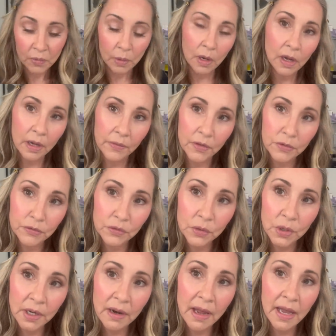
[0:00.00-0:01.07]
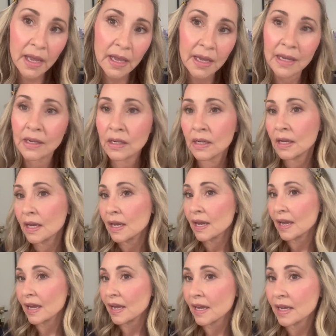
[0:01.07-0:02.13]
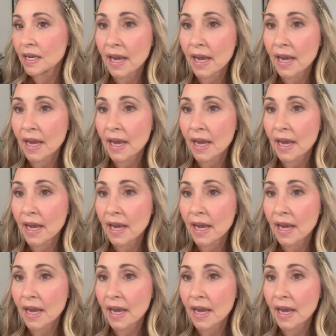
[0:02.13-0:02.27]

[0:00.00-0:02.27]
on the forehead. And